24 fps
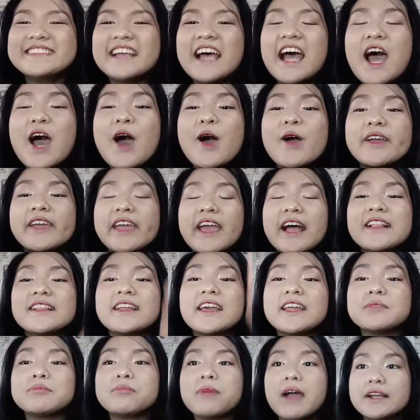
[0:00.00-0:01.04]
Okay, I'll
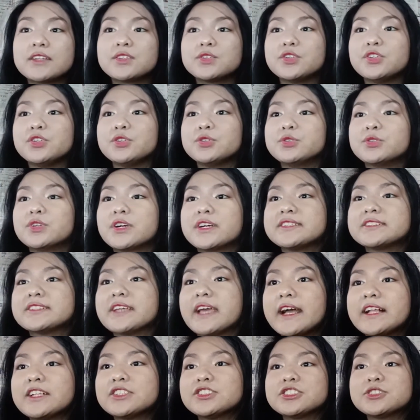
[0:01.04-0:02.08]
get back to you kasi
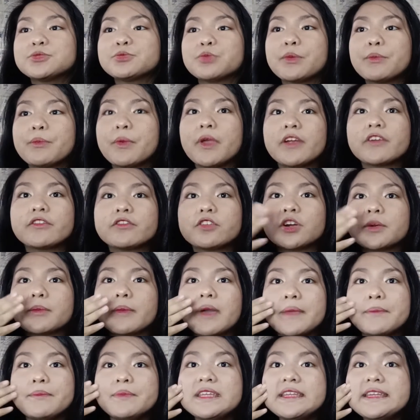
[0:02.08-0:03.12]
I'll just prepare for
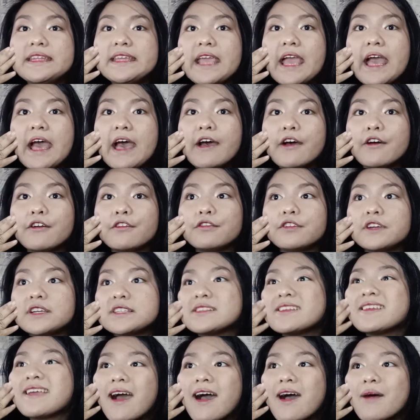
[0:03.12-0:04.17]
my PDF
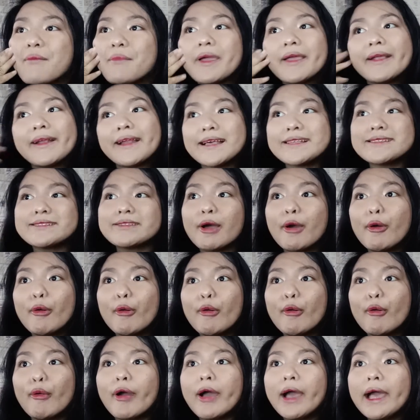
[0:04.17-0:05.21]
kasi nga, may class
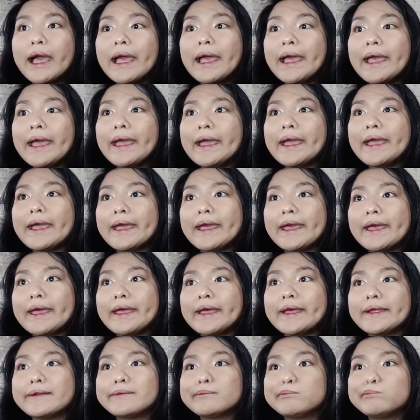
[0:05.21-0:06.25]
ako
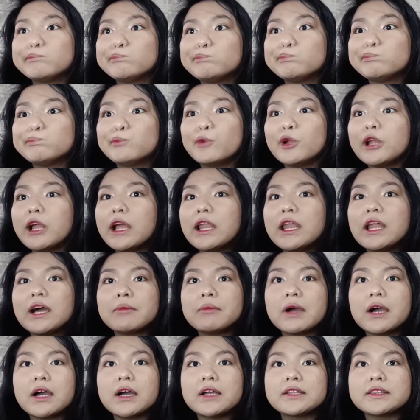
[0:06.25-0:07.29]
and wala lang,
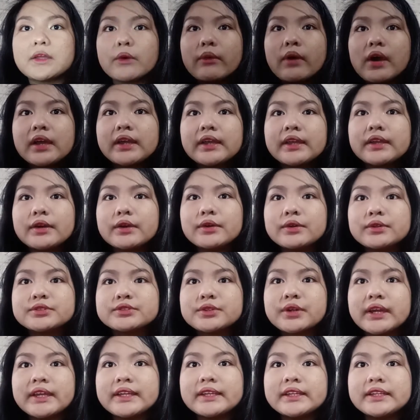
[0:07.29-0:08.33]
baka tawagin ako, so
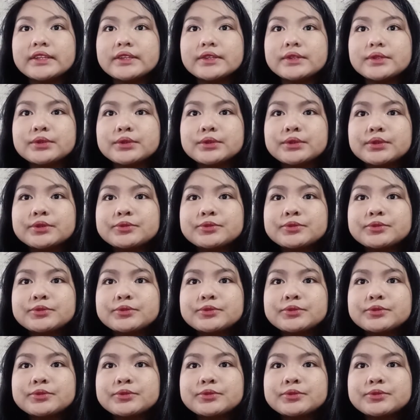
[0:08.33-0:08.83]
I need to